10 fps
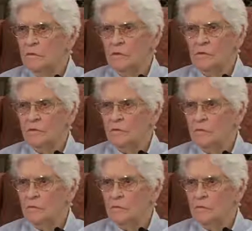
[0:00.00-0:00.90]
no.
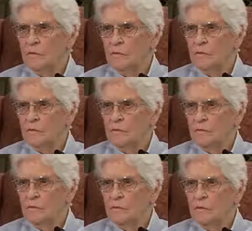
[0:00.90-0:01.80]

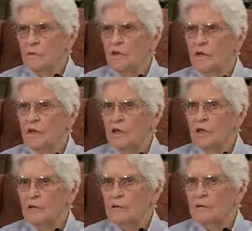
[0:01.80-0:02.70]
They're all
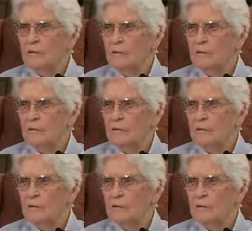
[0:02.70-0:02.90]
alike.